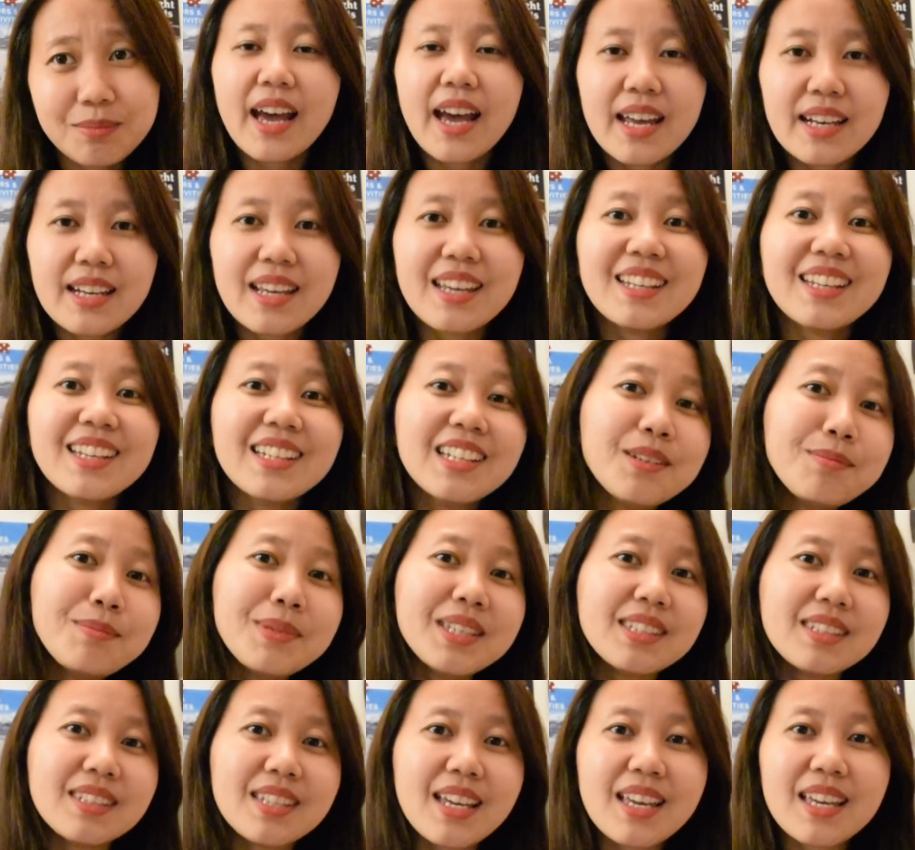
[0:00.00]
And another
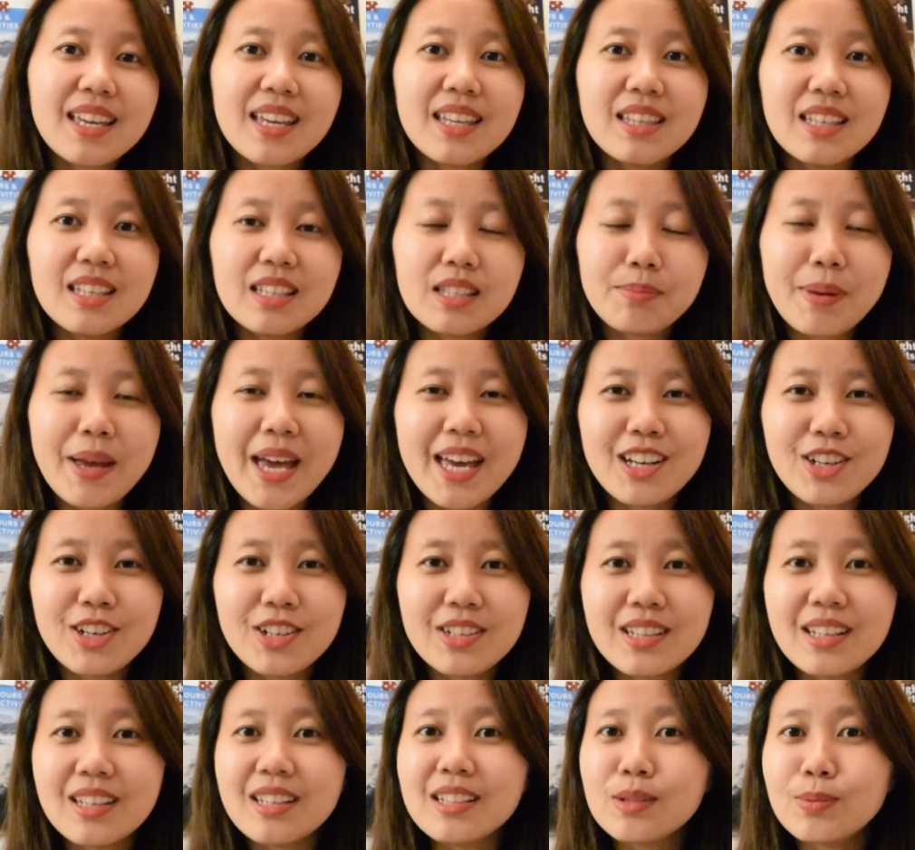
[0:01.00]
mistake in this
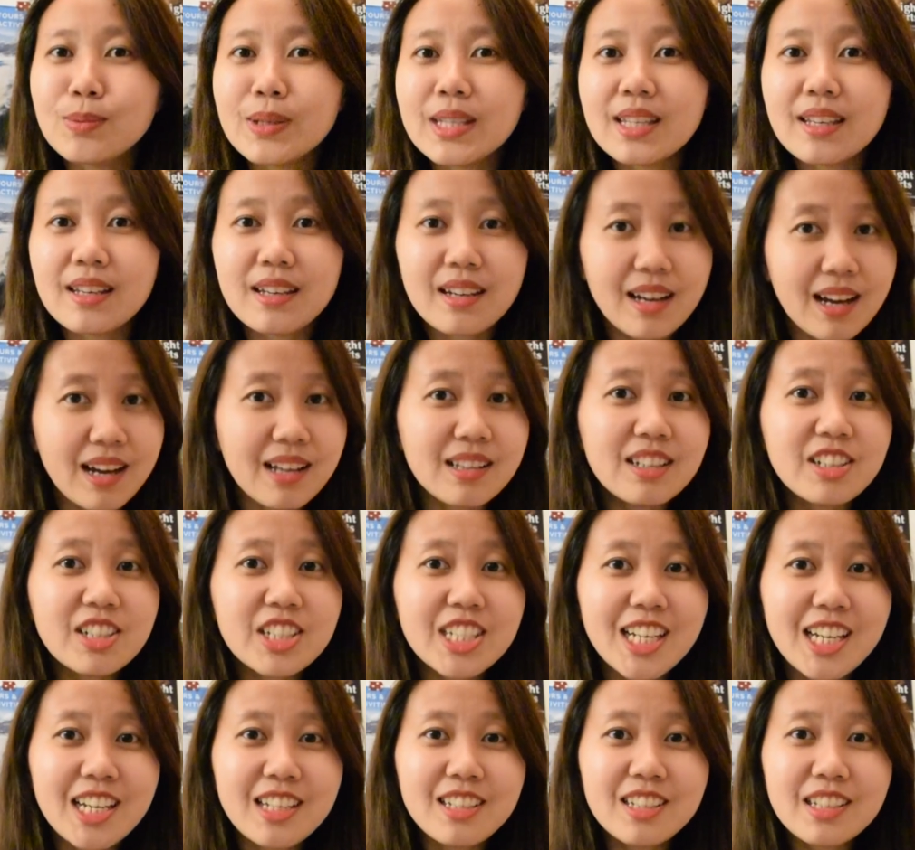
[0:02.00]
pattern is with the color
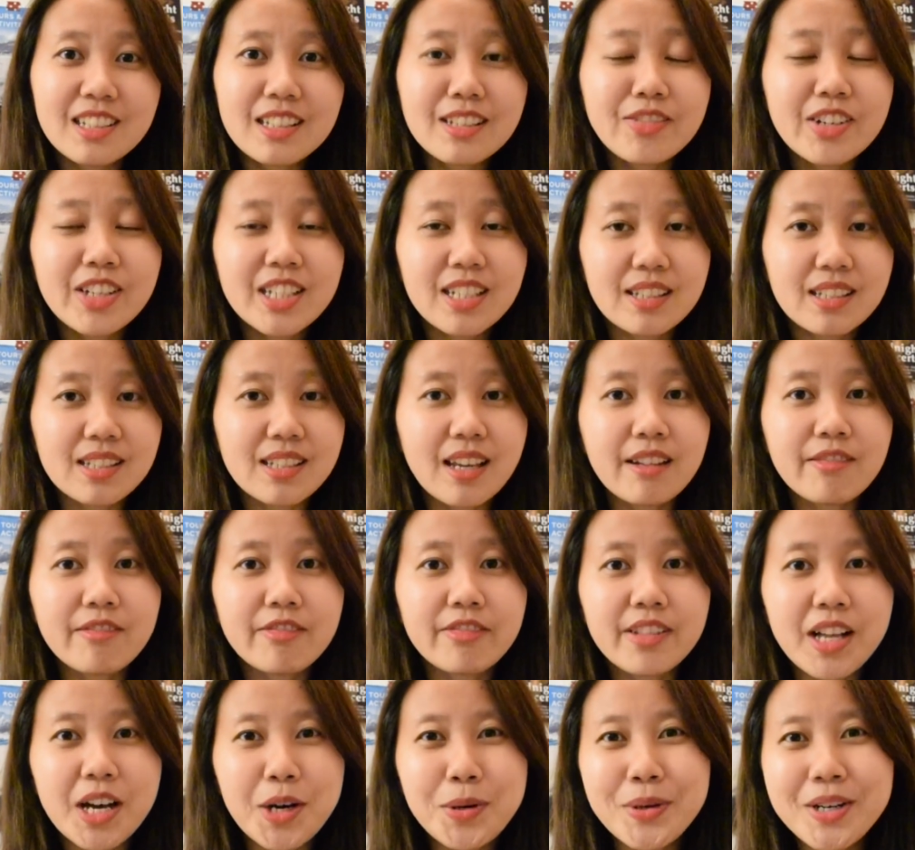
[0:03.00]
changes for the
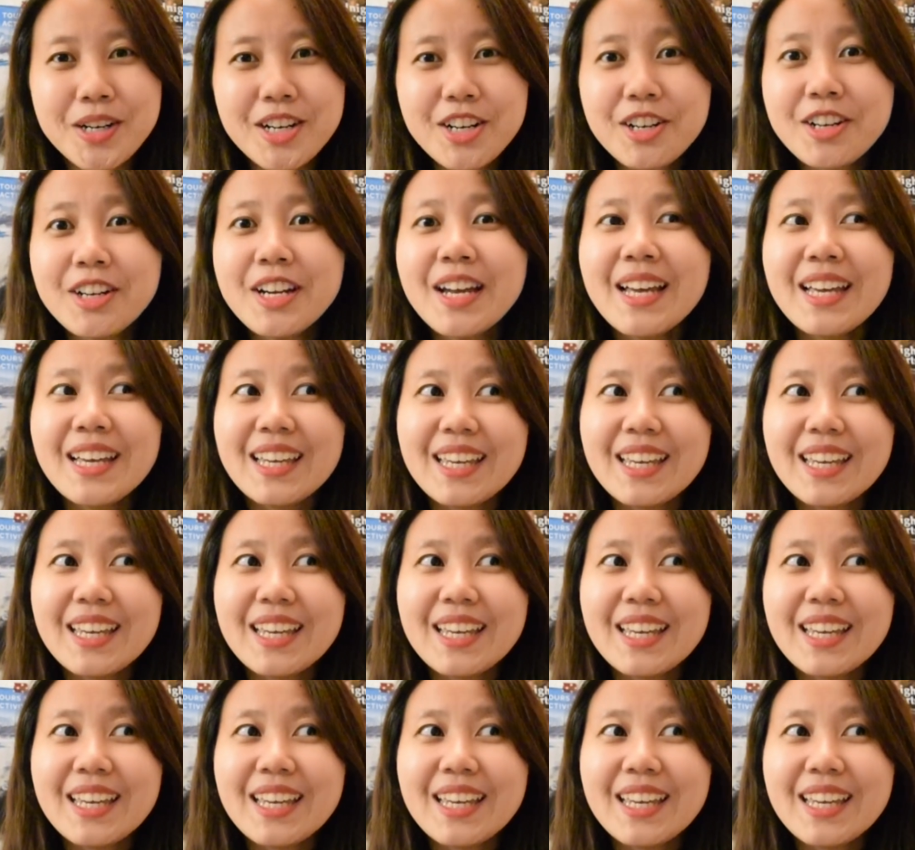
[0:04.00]
sunflower.